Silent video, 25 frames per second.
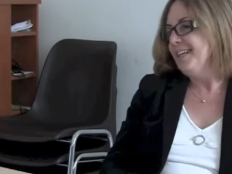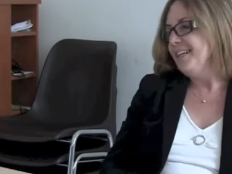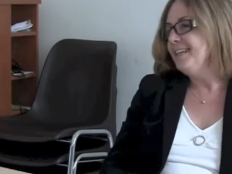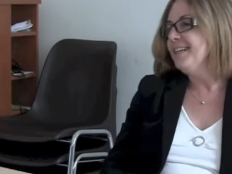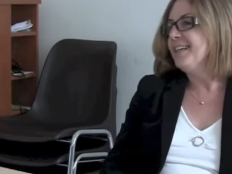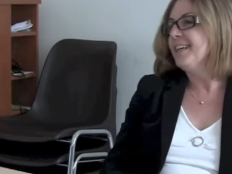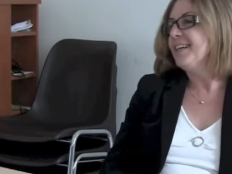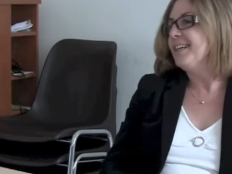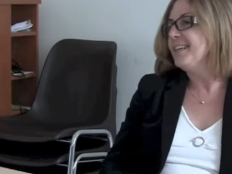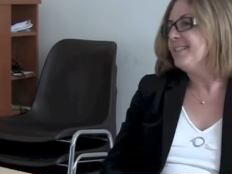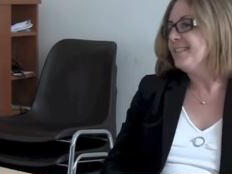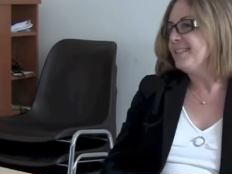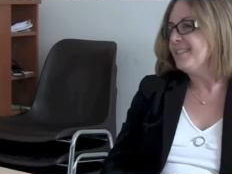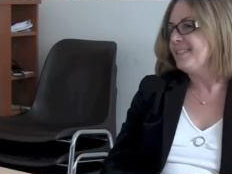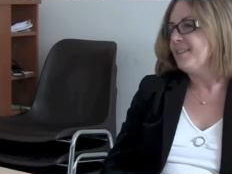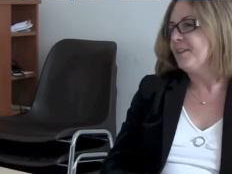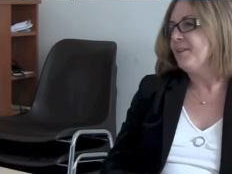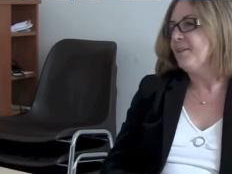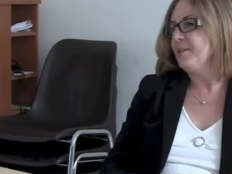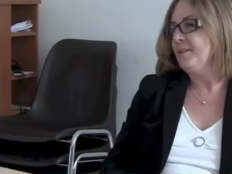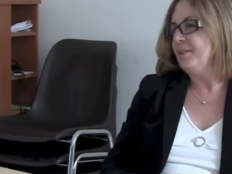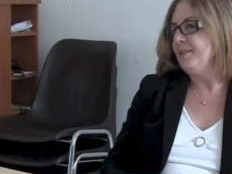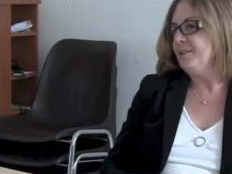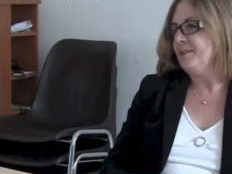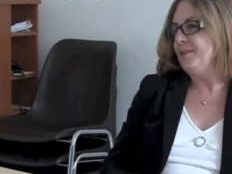Yeah,
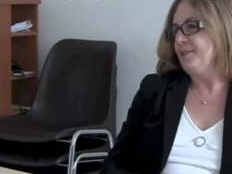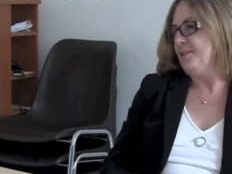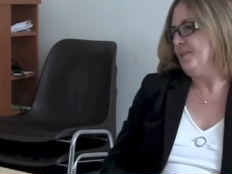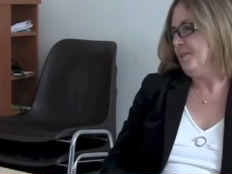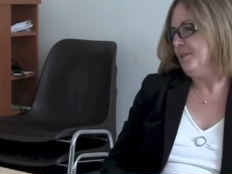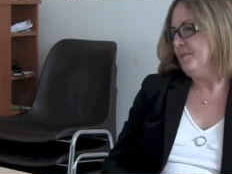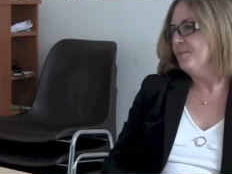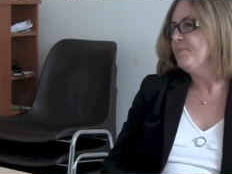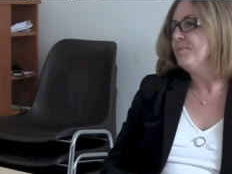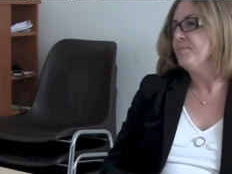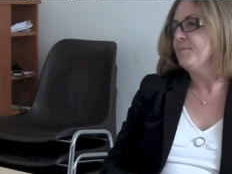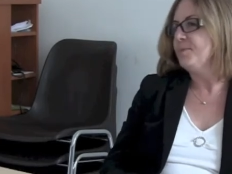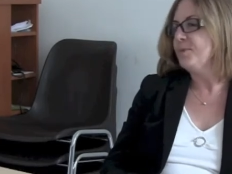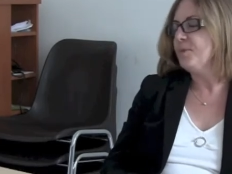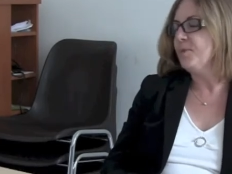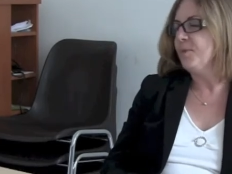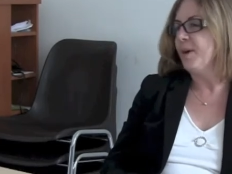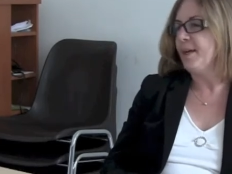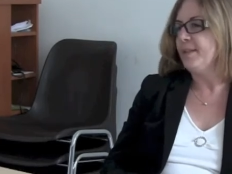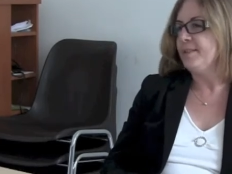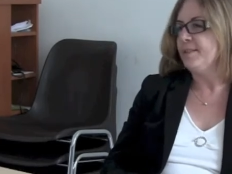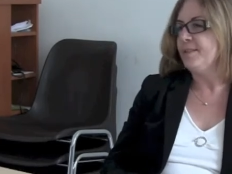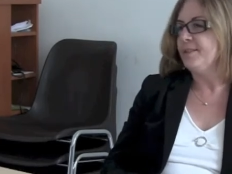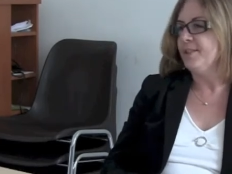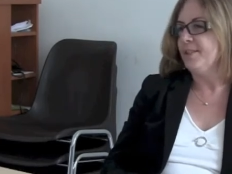so it's quite